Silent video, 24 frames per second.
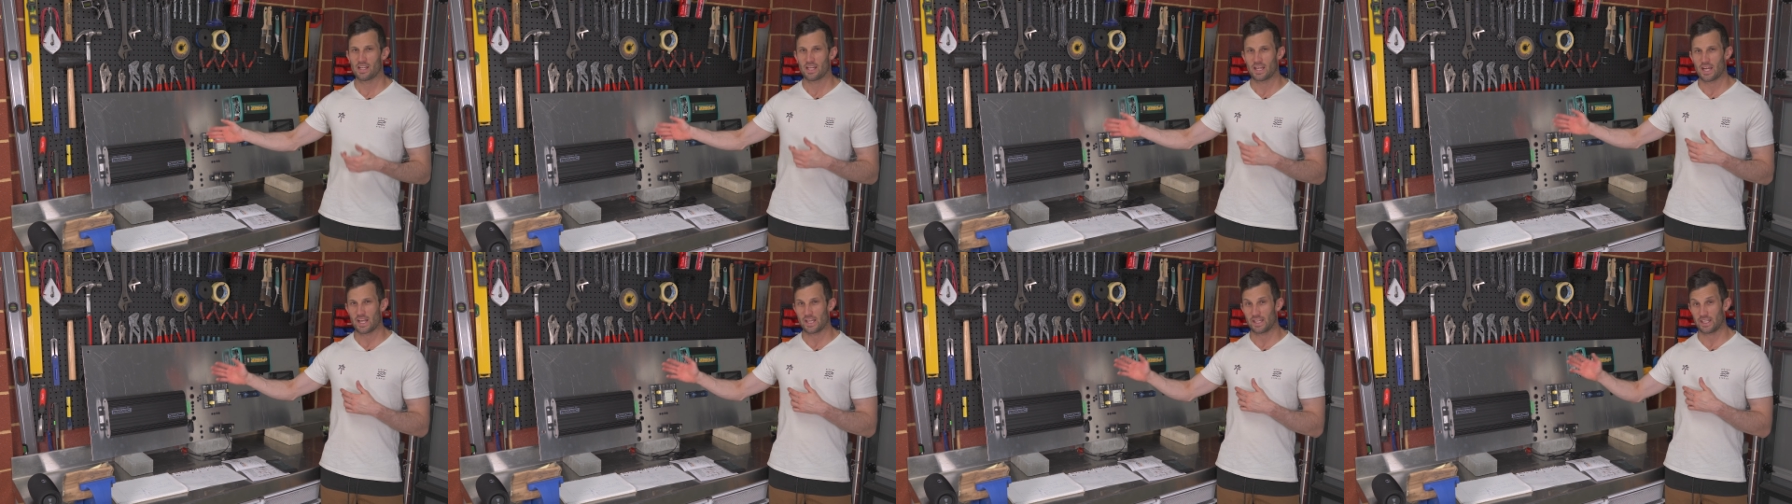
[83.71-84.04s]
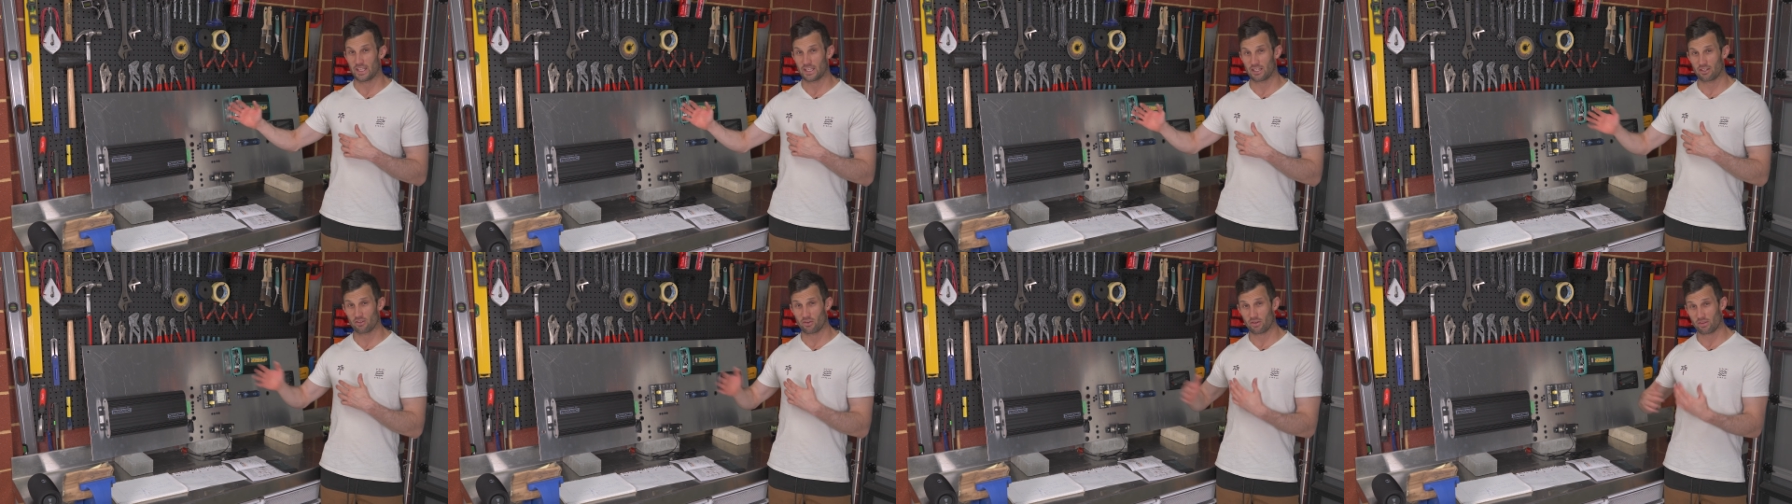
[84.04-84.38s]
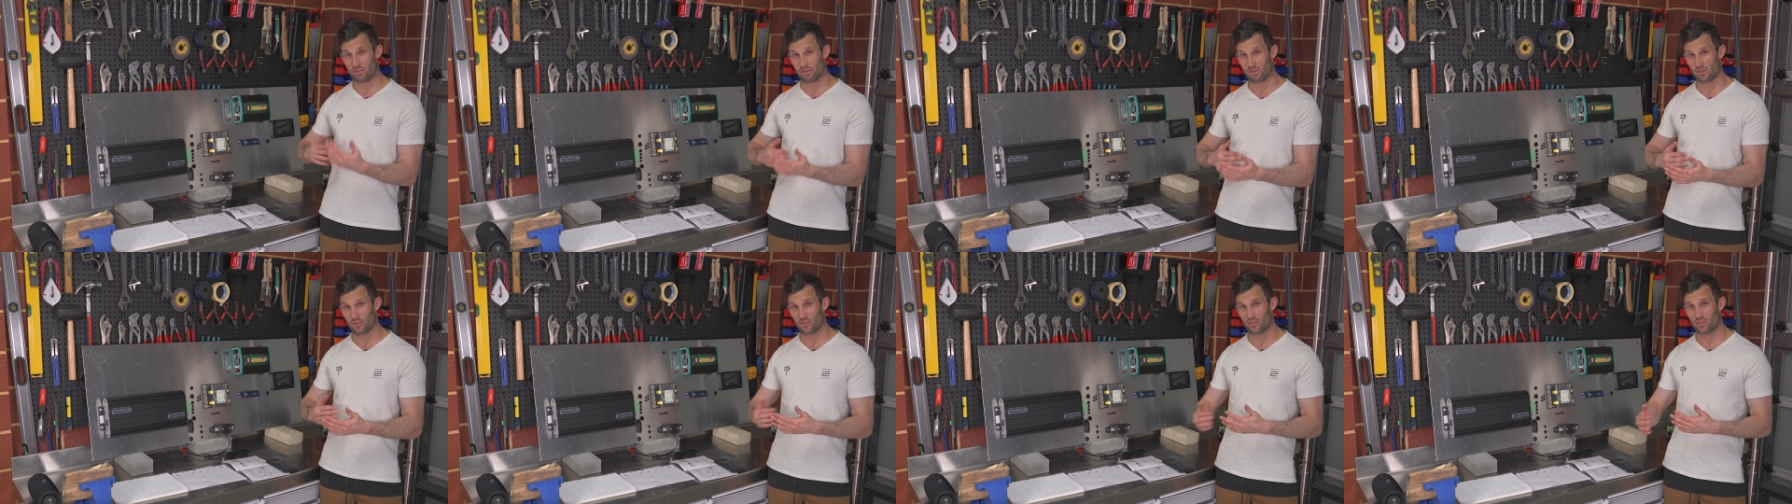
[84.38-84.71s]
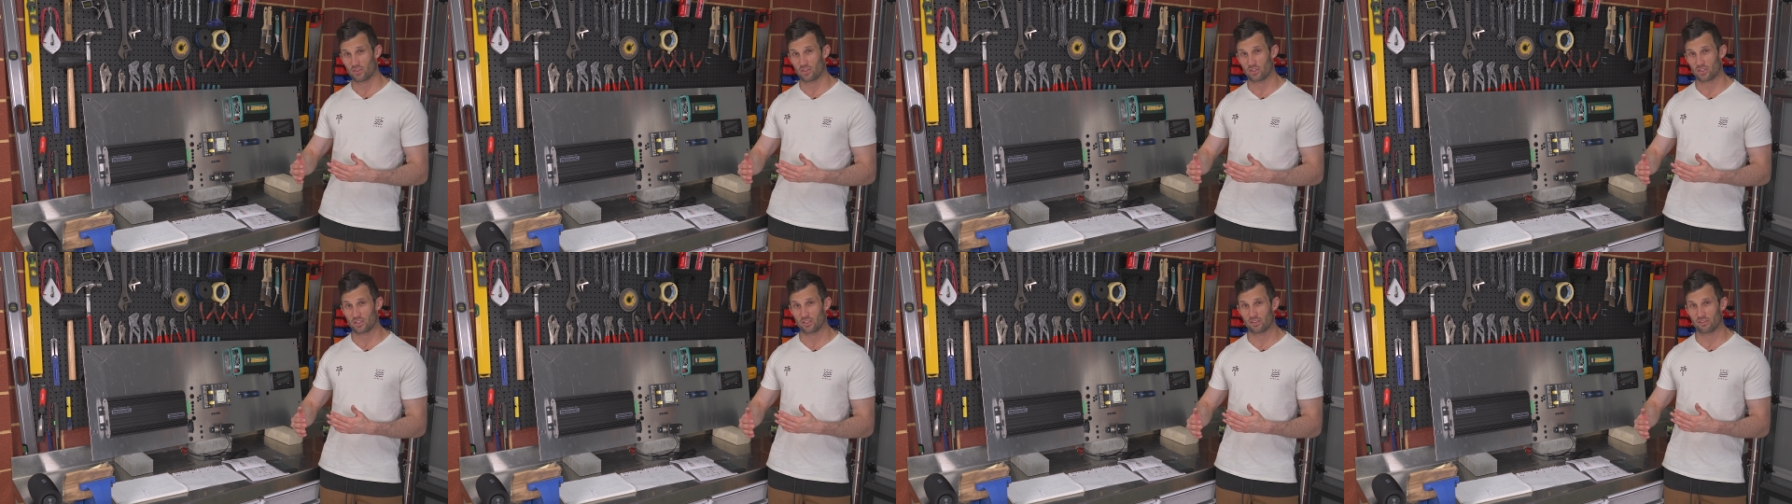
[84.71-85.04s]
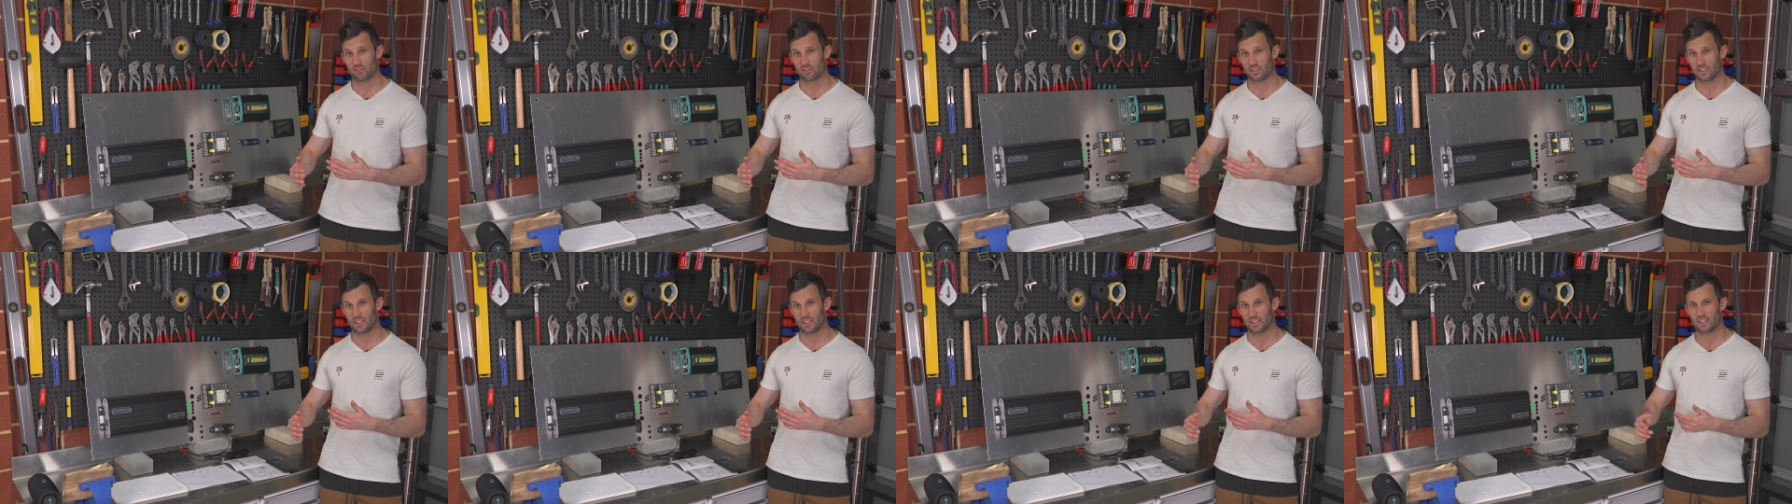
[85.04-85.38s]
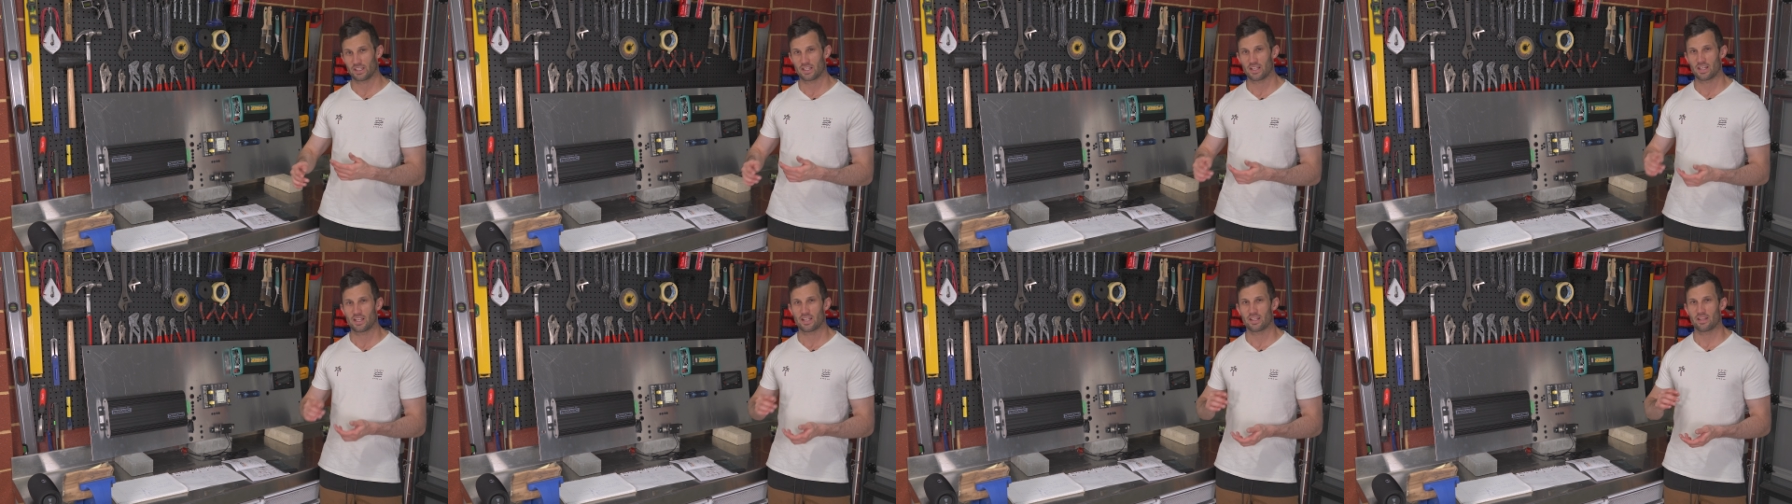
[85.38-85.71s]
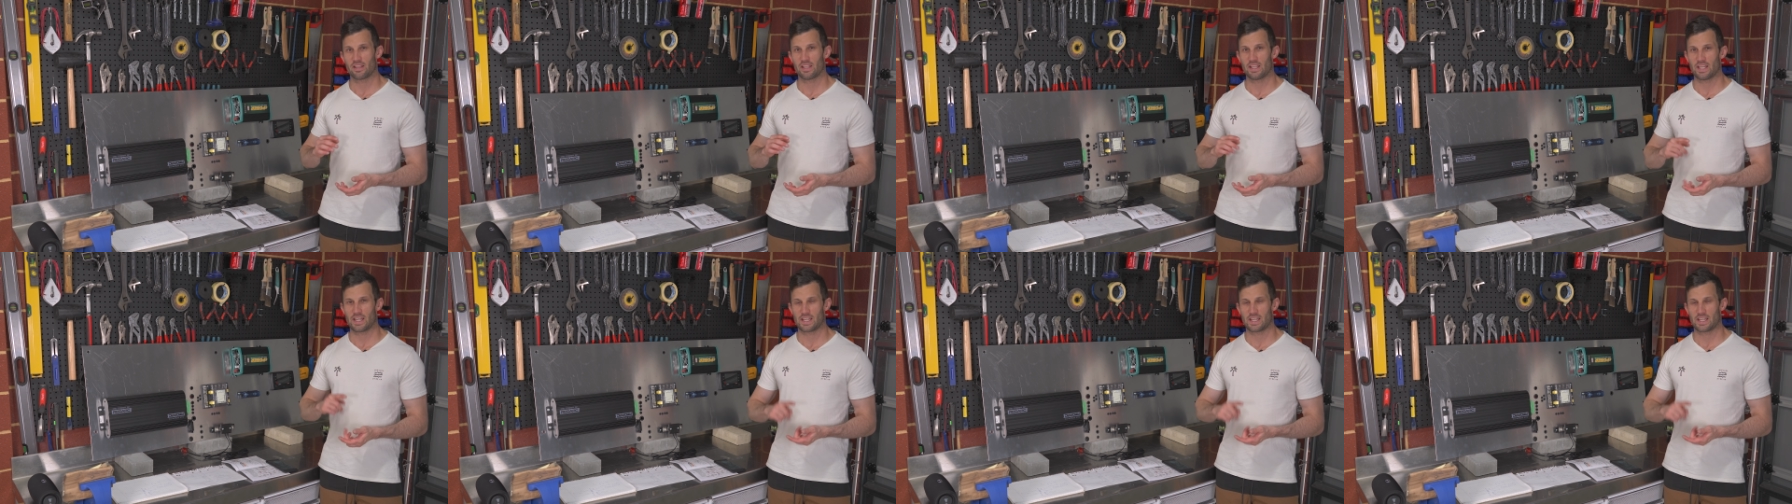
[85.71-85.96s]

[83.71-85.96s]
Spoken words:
and then going through the circuitry, the